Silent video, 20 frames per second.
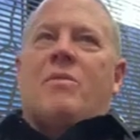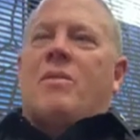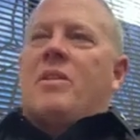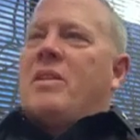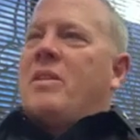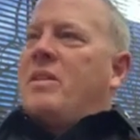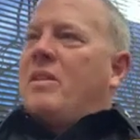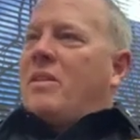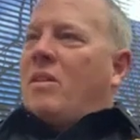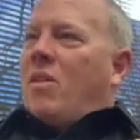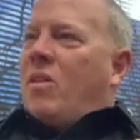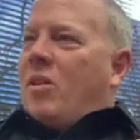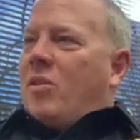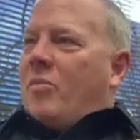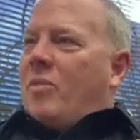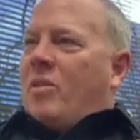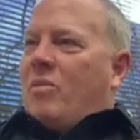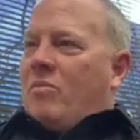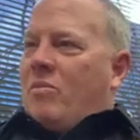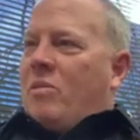and we get to talk
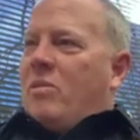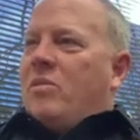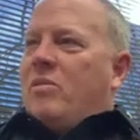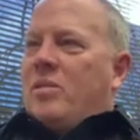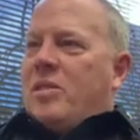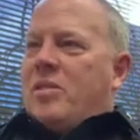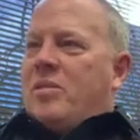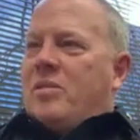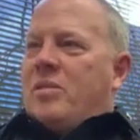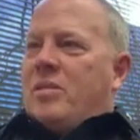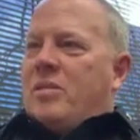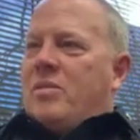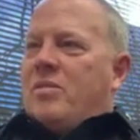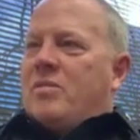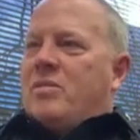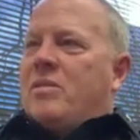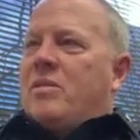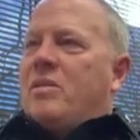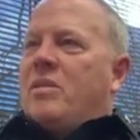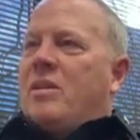about real
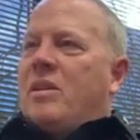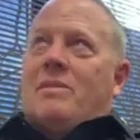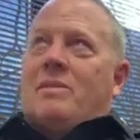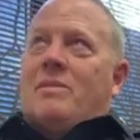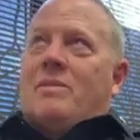issues. Yeah.